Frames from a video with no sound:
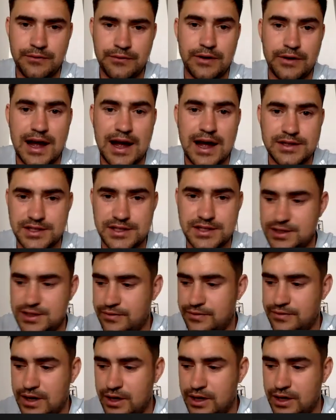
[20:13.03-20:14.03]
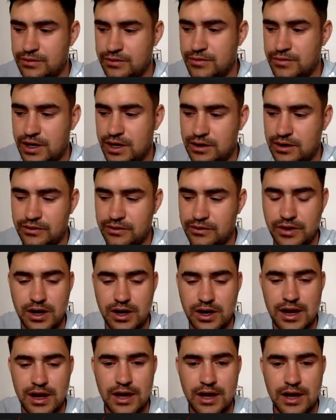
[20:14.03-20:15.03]
France is a very good model of
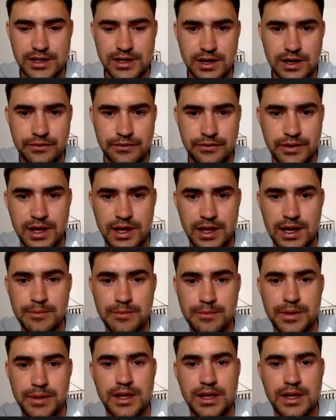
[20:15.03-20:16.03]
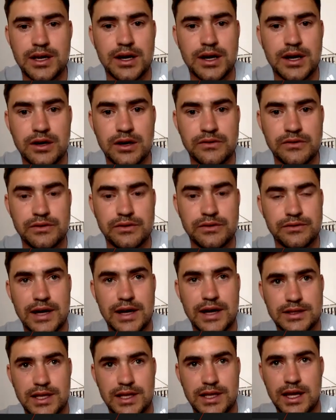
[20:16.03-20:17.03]
kind of how they did it for the Olympic year. I know for a
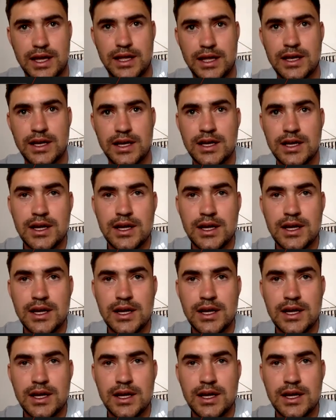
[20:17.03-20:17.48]
fact they